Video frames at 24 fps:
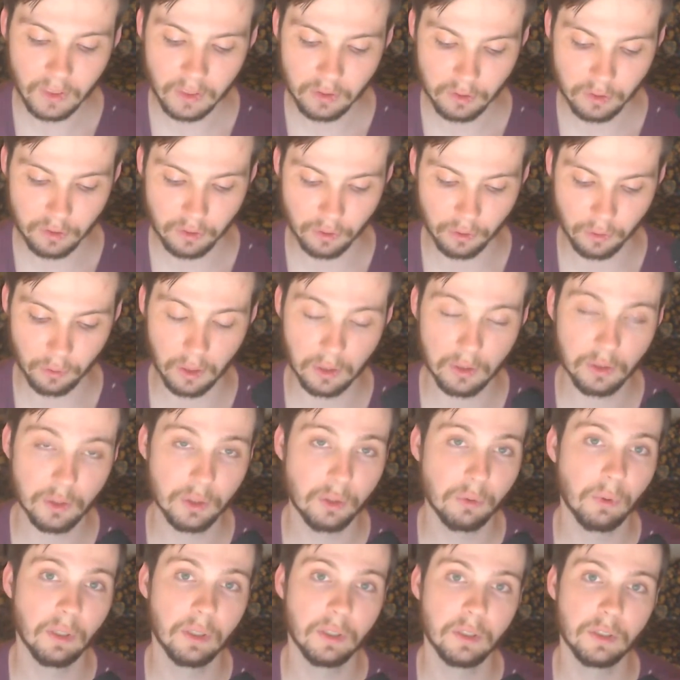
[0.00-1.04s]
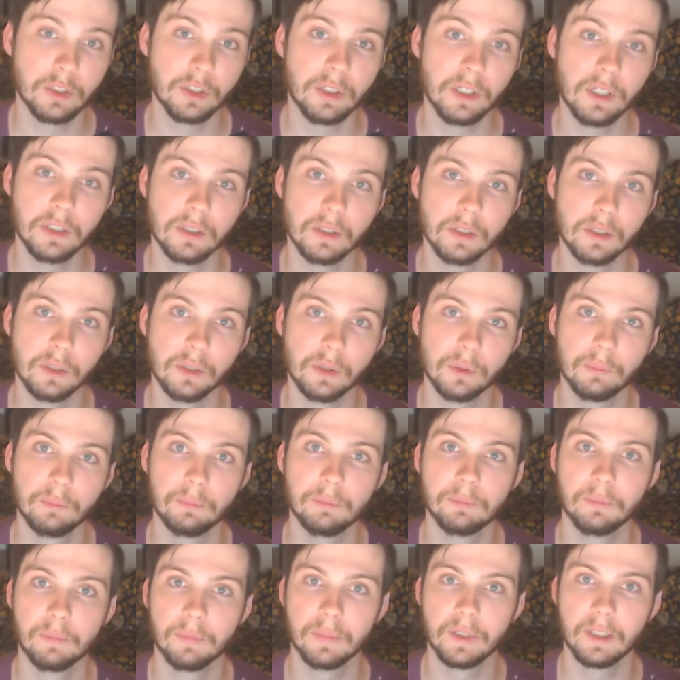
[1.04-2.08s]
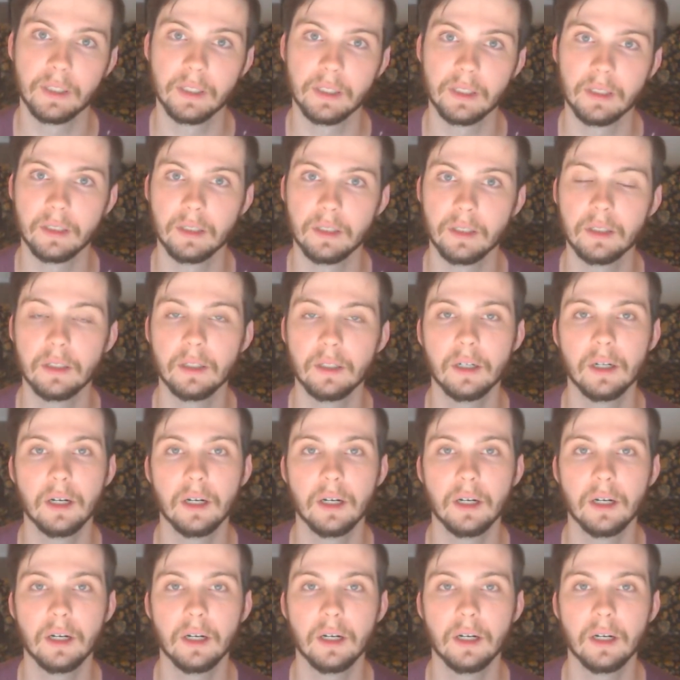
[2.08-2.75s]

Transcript: So I just want to let you guys know that uh,